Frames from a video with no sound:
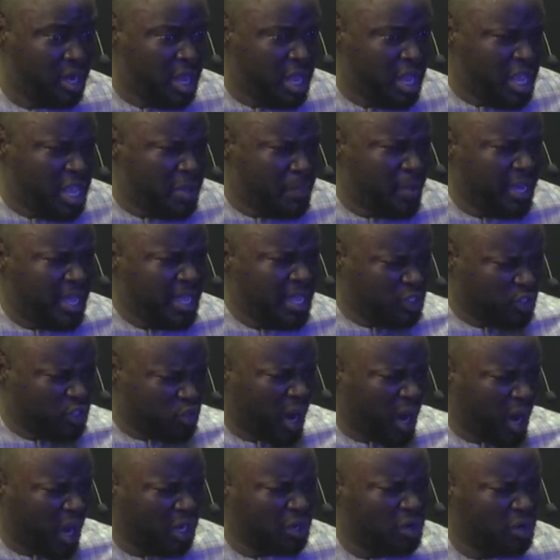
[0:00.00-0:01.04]
begins to
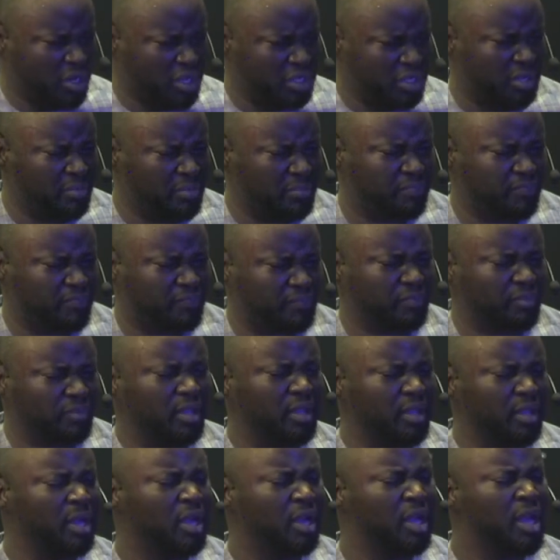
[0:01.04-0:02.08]
acknowledge him.
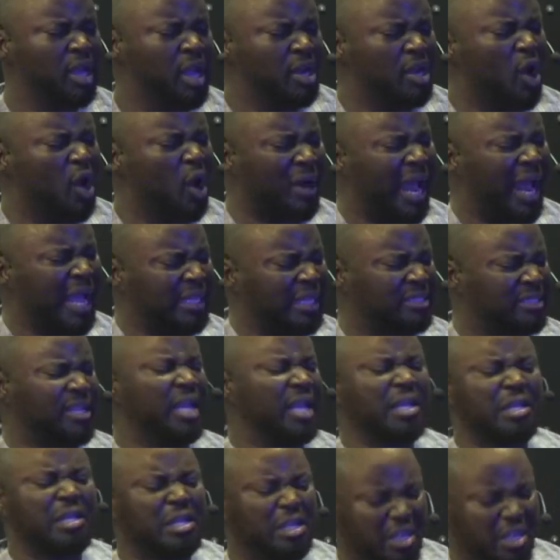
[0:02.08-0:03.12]
Lord, I thank you